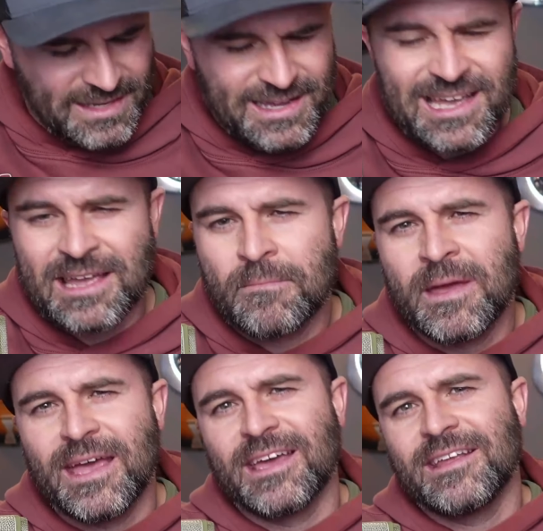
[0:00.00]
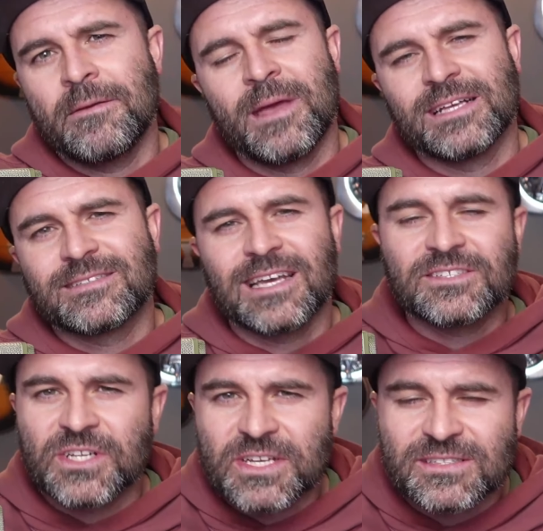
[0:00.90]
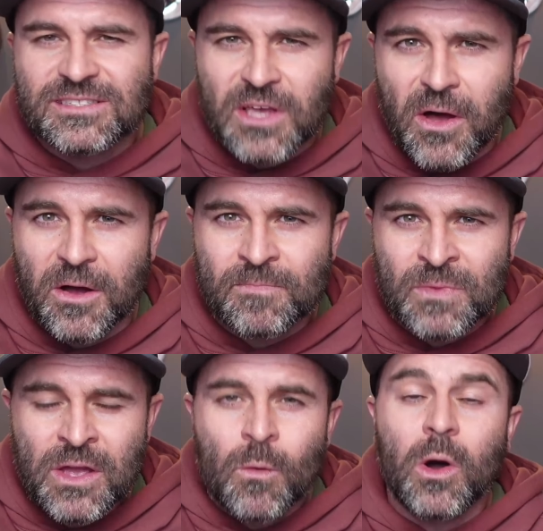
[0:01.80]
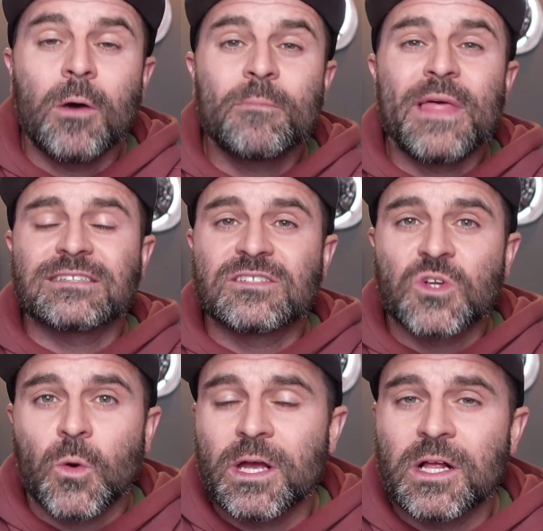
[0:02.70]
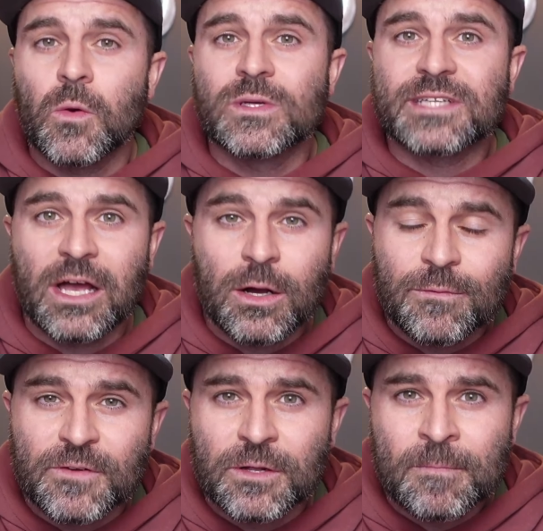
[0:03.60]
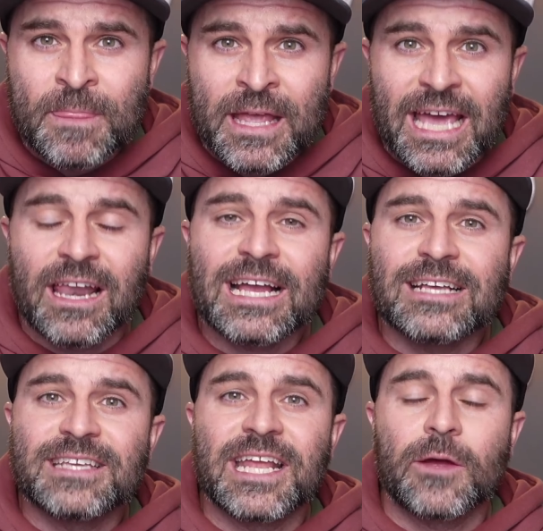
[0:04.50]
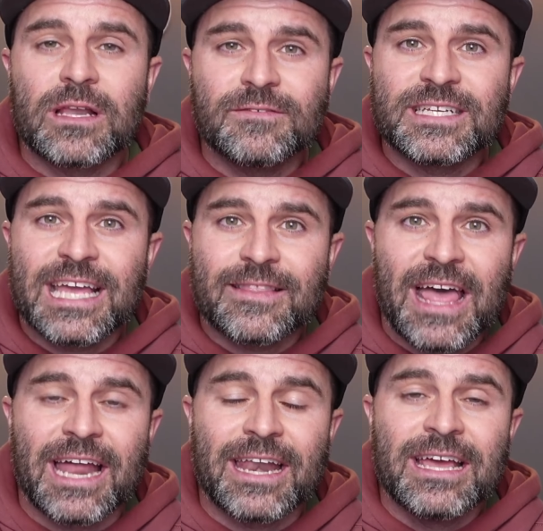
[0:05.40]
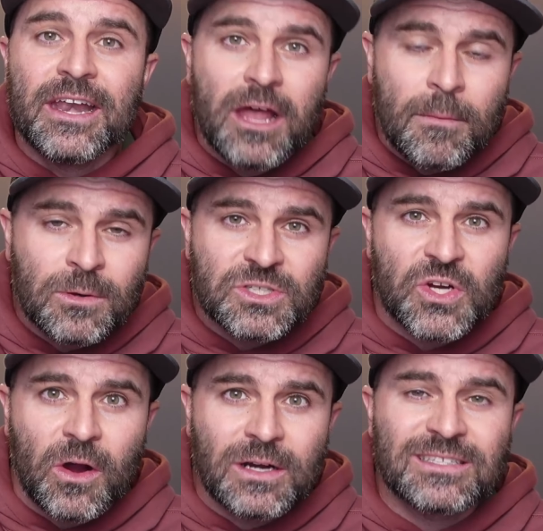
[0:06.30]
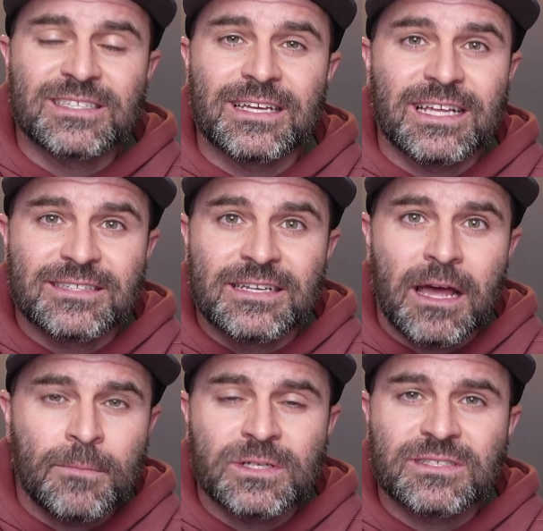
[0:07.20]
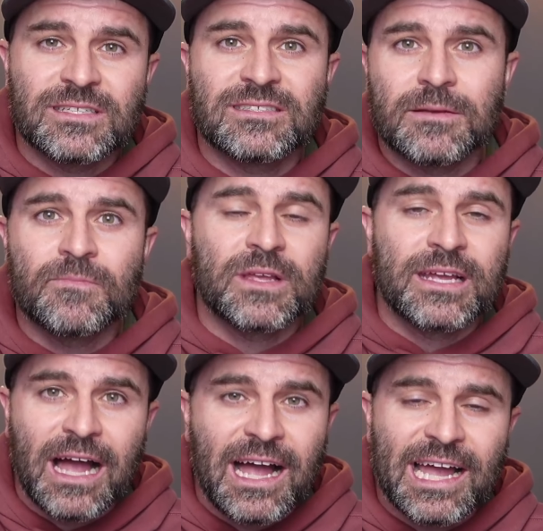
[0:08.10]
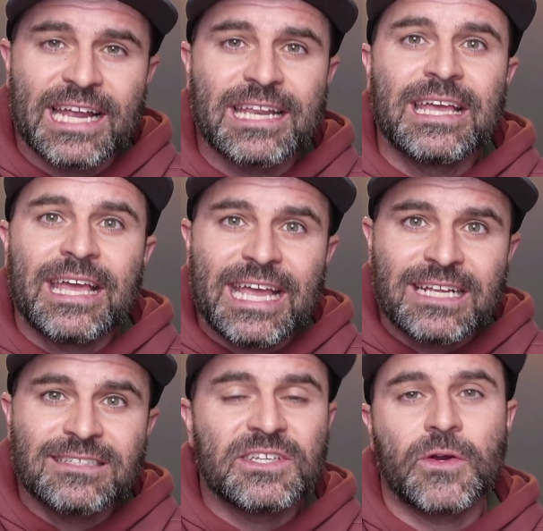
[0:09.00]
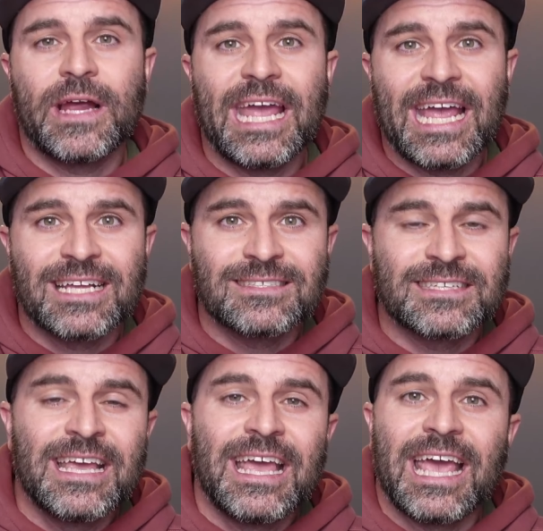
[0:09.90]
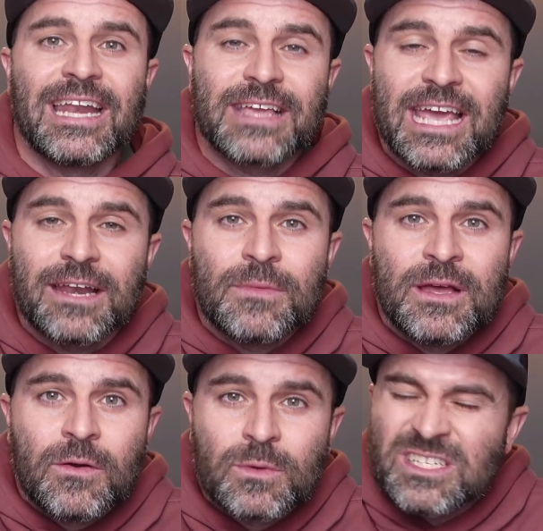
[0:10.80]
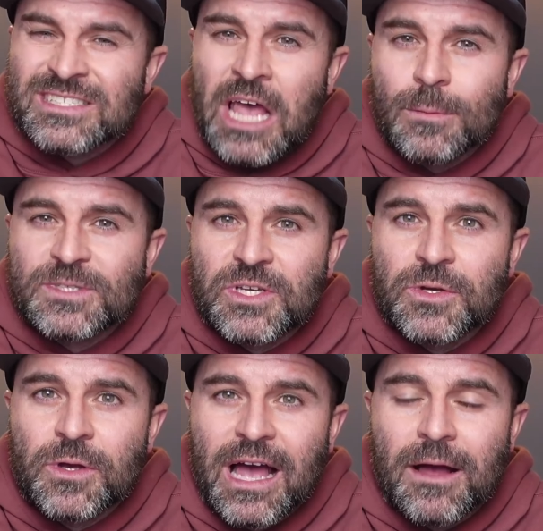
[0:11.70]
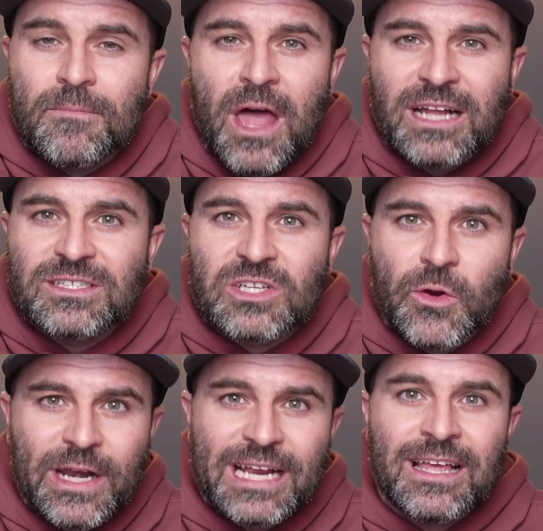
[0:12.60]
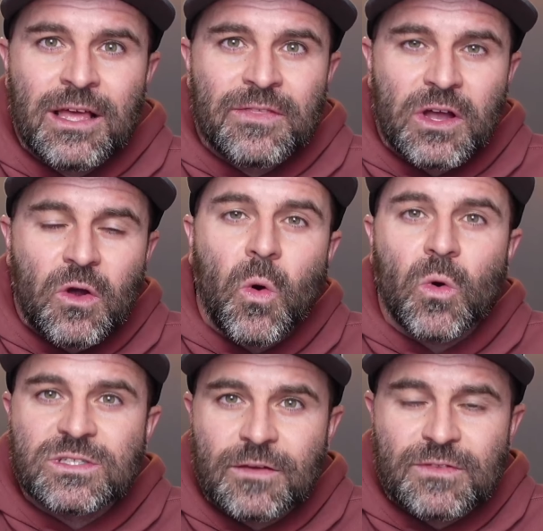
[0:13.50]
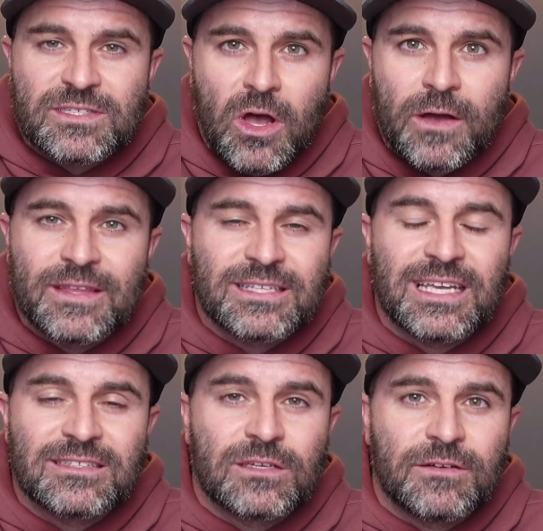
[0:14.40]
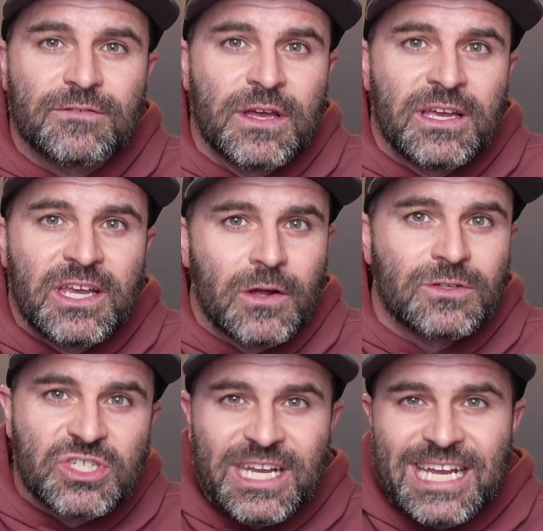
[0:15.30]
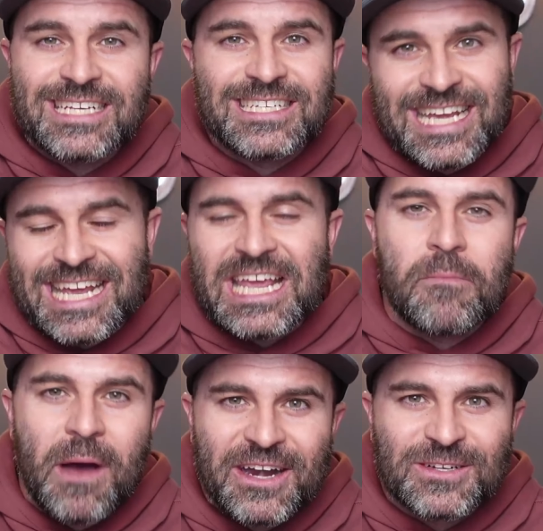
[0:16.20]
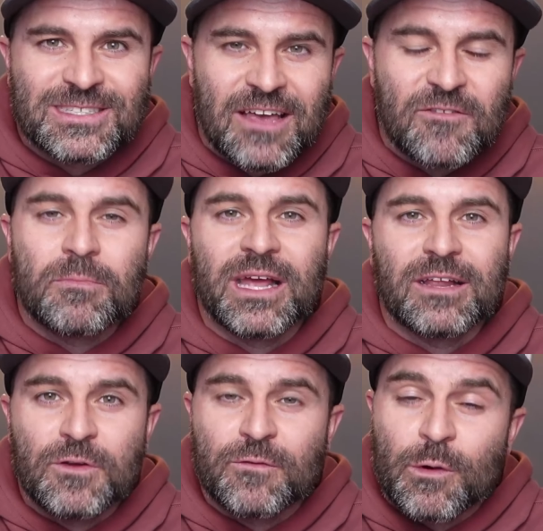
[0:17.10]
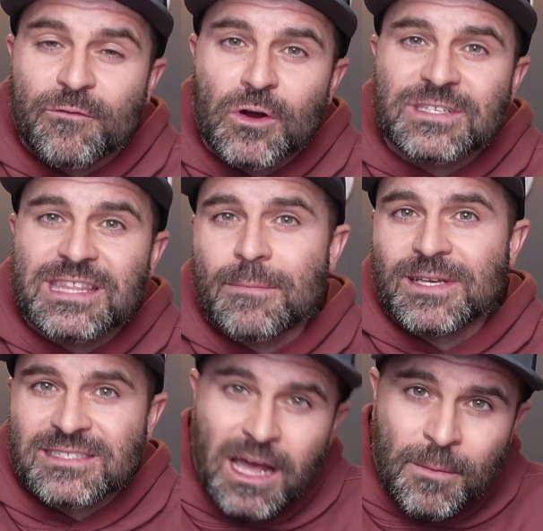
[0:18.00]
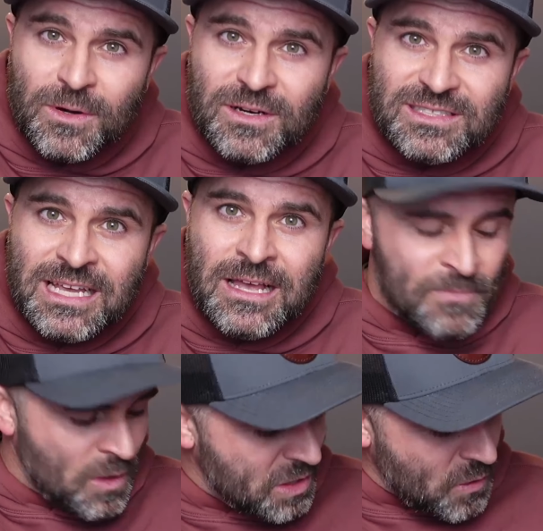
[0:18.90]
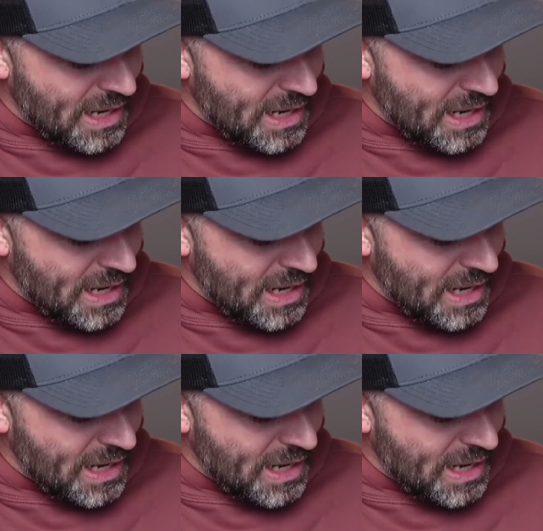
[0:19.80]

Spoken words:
Amen. Amen. Such a good song. Well, I hope that tutorial was helpful. And like I said, I would love to get that number chart. It's a number system guide into your hands. And again, it just helps you not just learning the chords of the song in the sense of, G, D, E minor 7, but if you refer to them as numbers, when you